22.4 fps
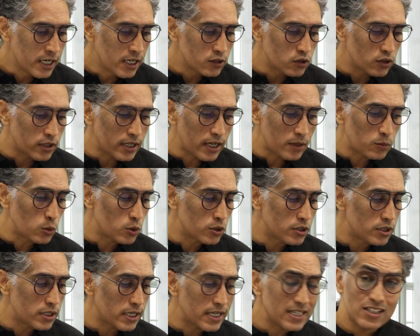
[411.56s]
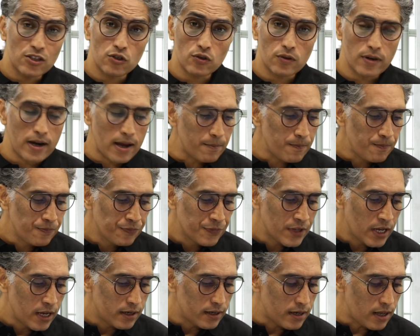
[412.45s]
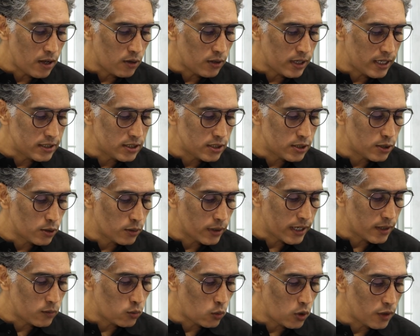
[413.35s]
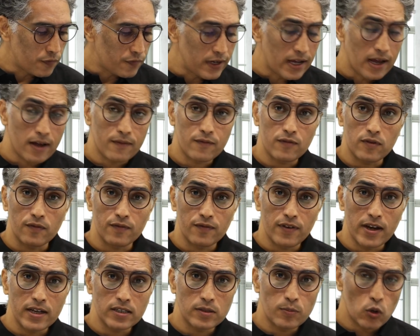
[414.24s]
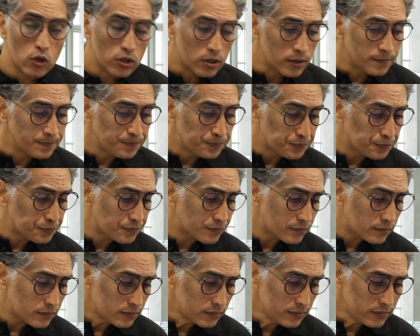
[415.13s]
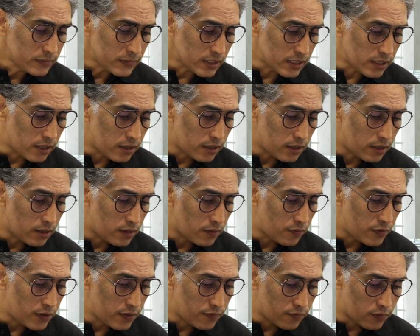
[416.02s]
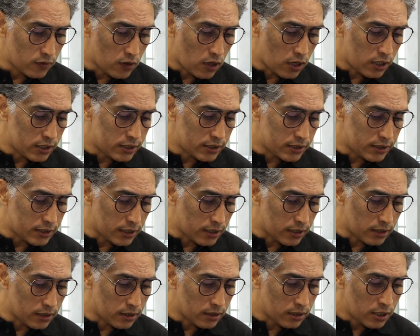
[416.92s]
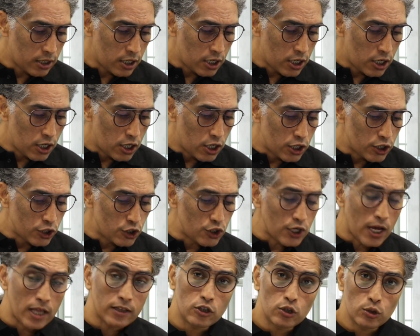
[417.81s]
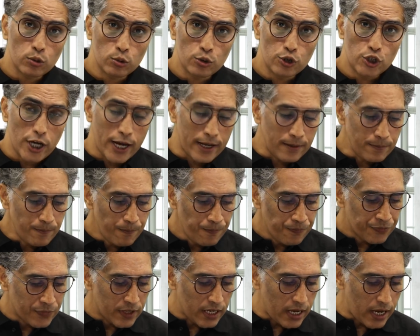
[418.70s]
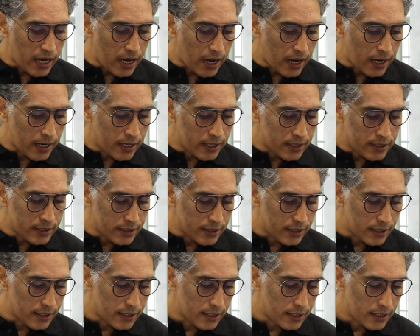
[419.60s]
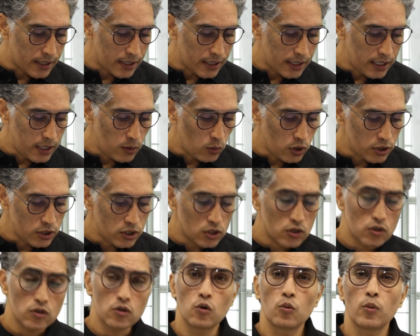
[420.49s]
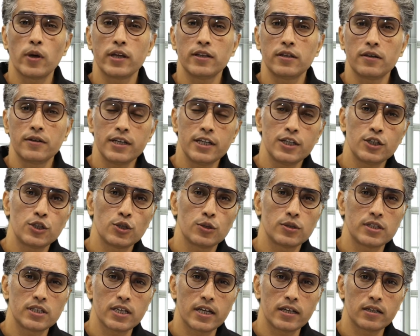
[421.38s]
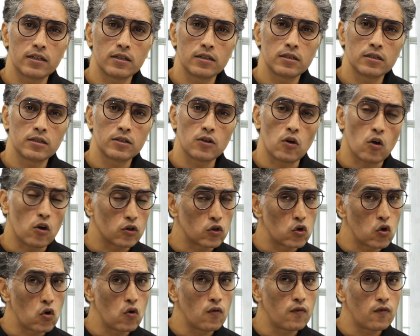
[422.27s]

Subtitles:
So that was Instagram. Now let's look at what we have from Facebook. We've got Shantanu Jain, and he wants to know whether he should settle or go